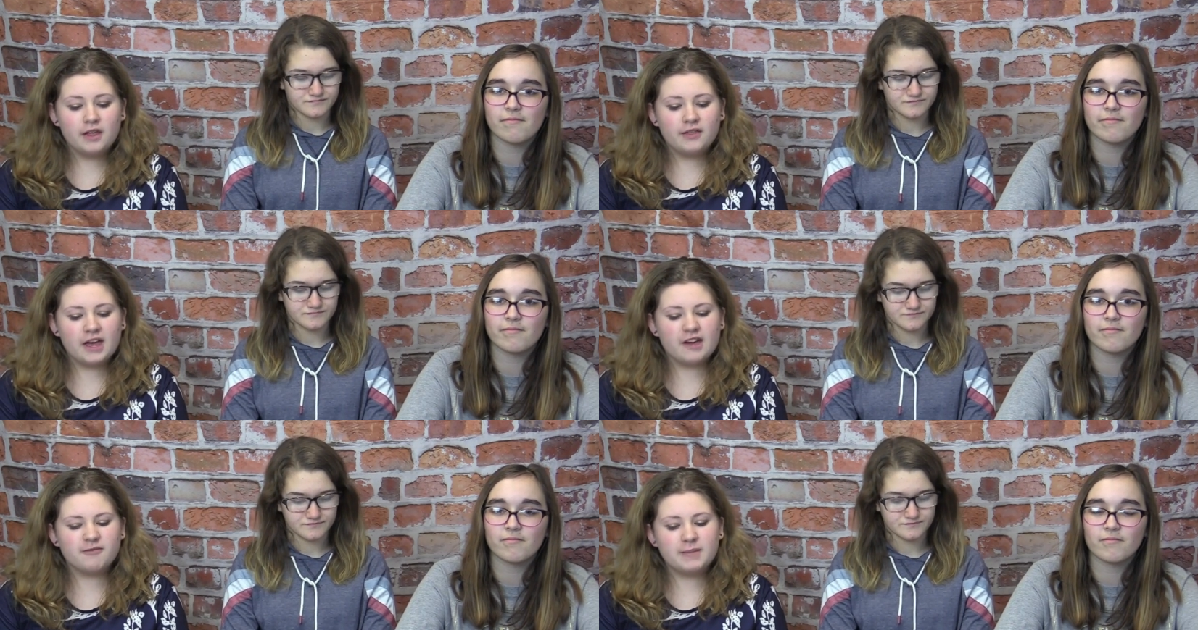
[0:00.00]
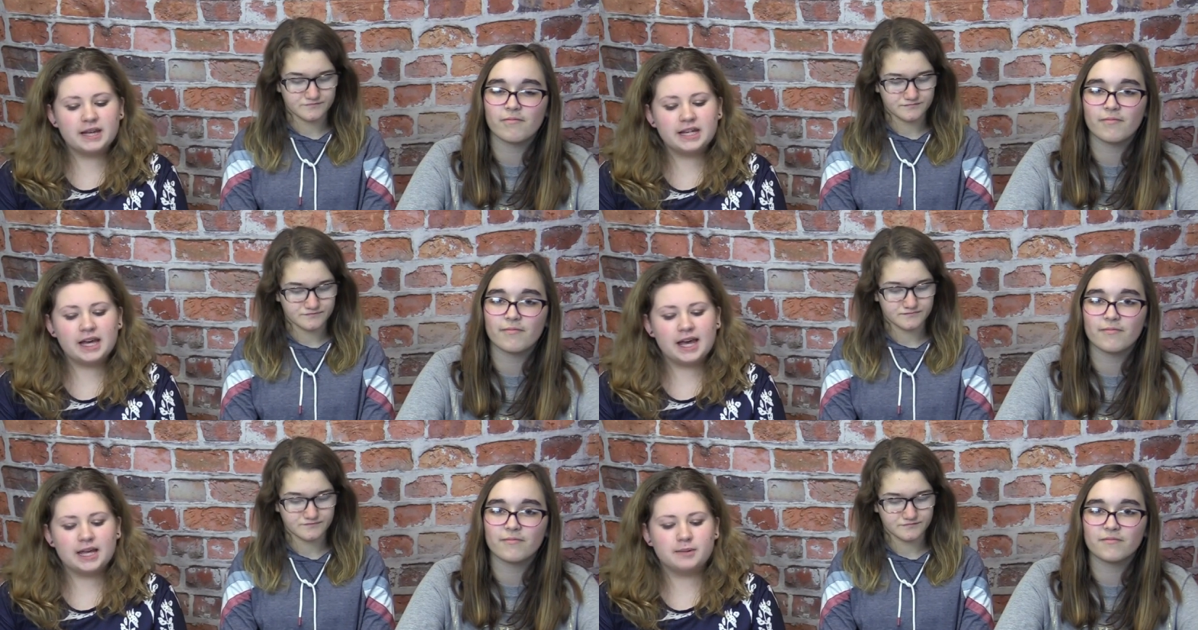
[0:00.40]
Speaker 1: They have
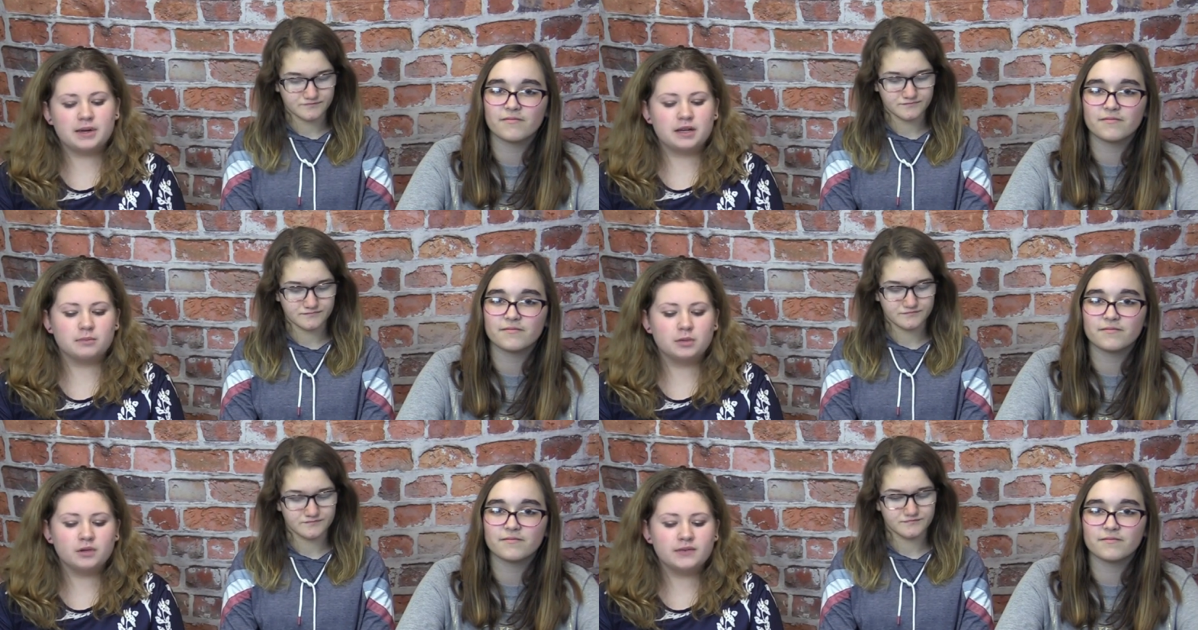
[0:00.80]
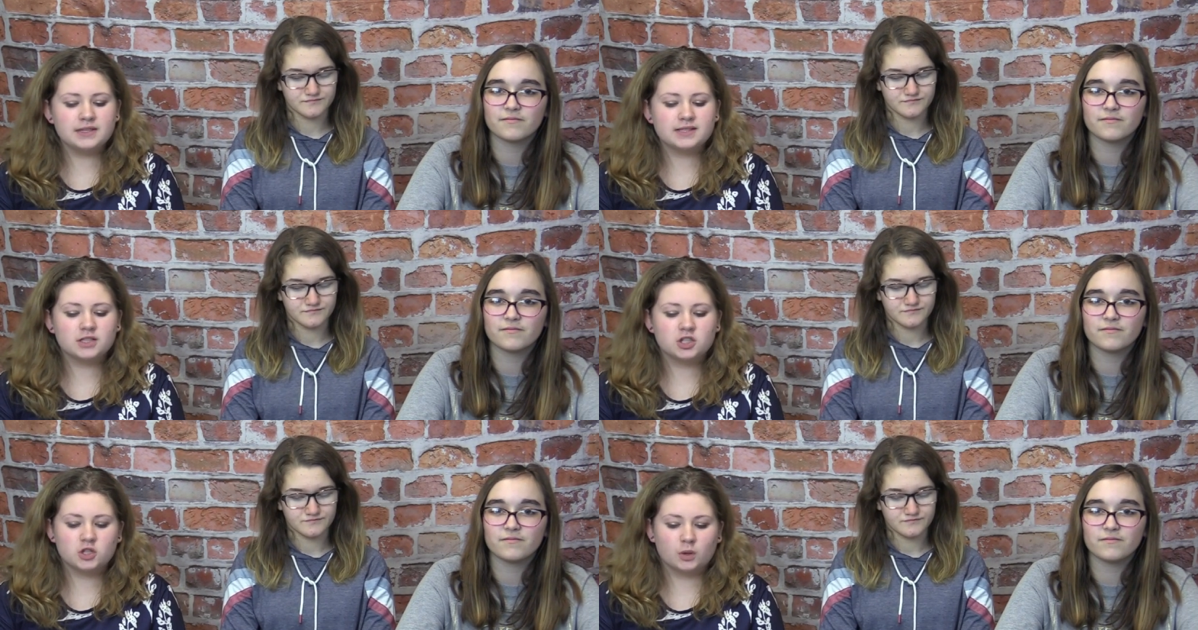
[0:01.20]
many animated
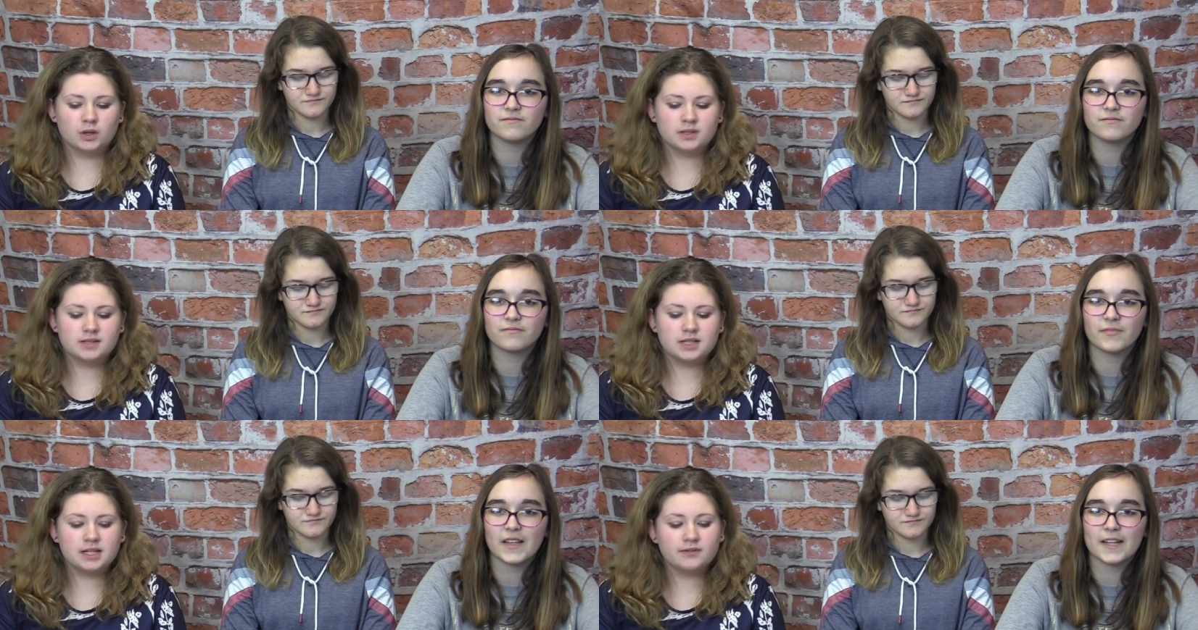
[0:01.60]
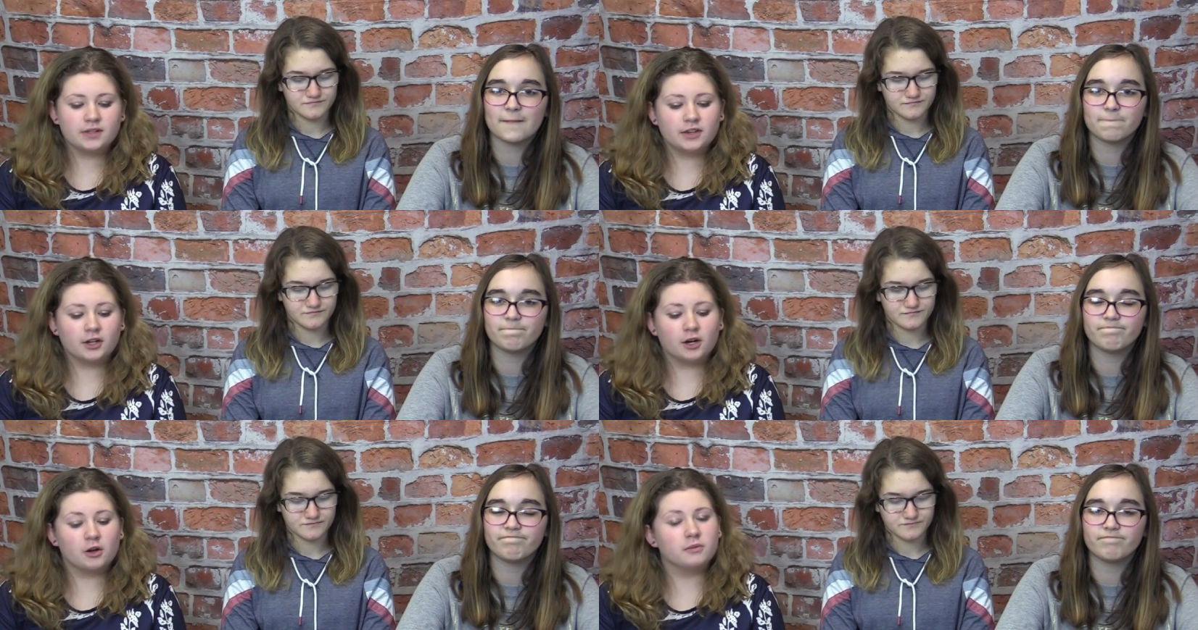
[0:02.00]
movies and shorts,
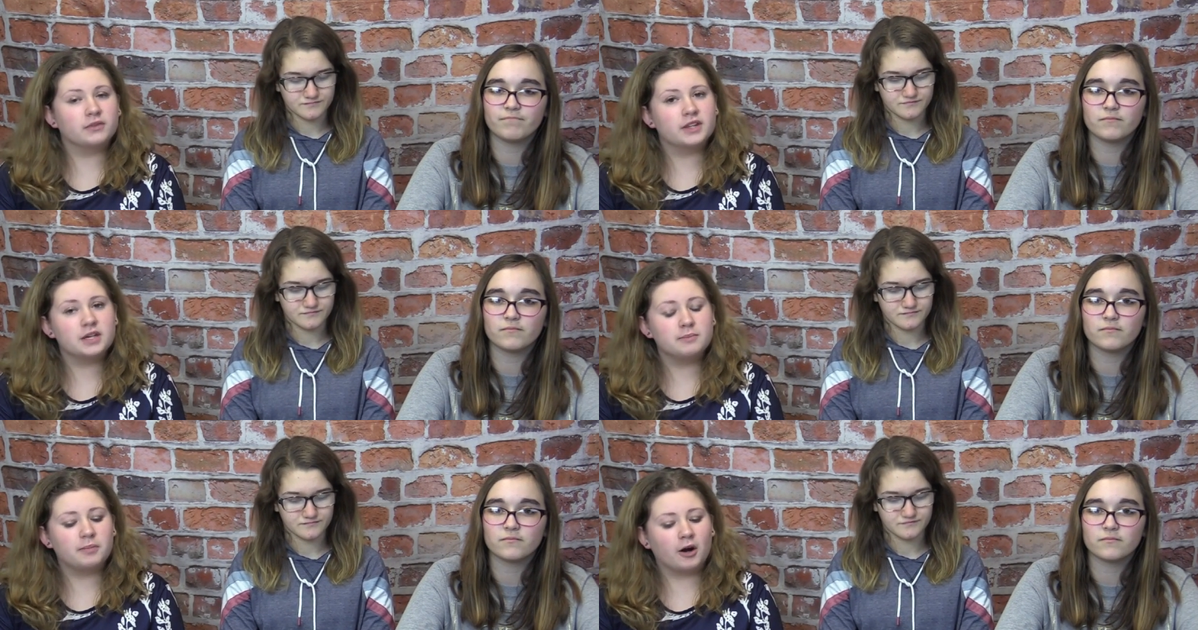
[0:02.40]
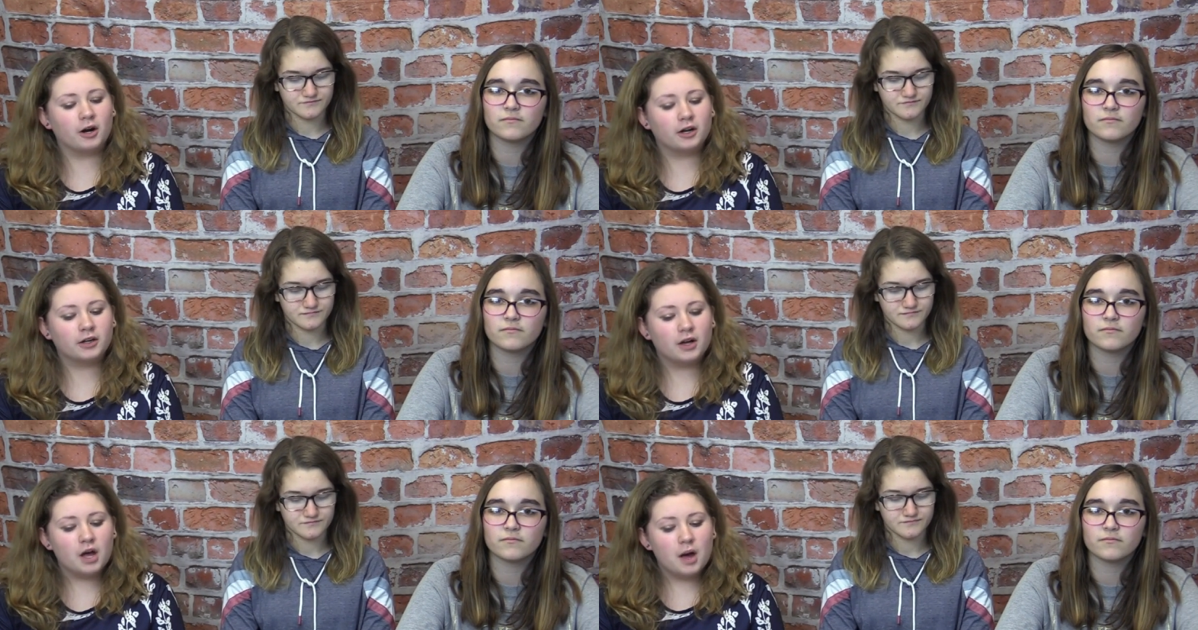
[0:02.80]
even their own theme
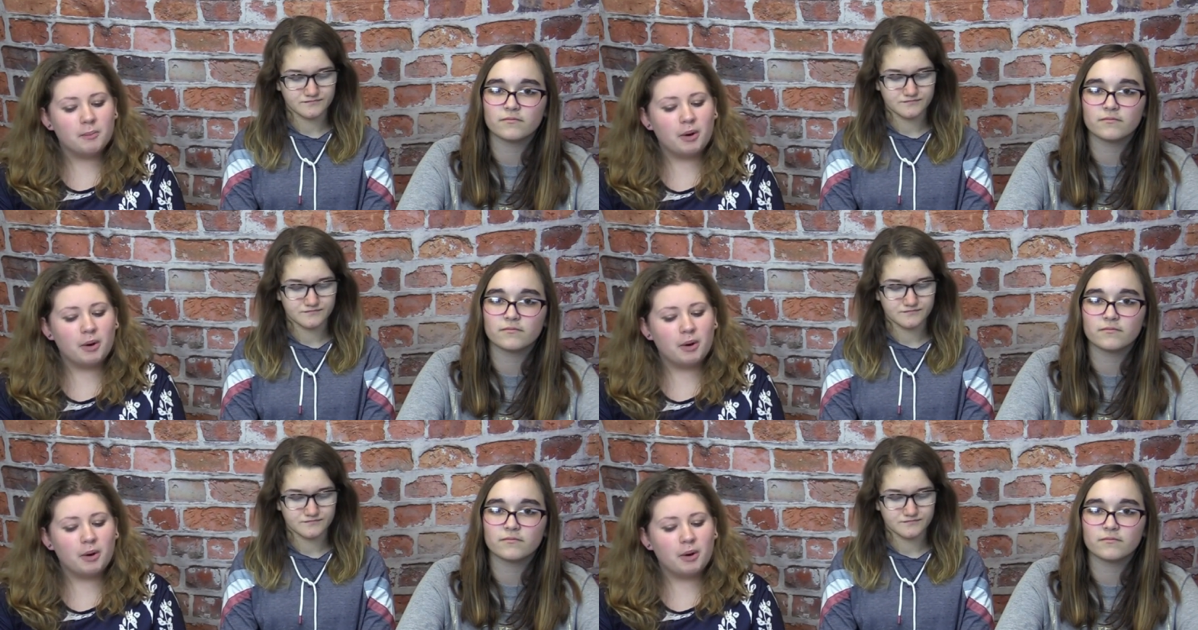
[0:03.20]
park.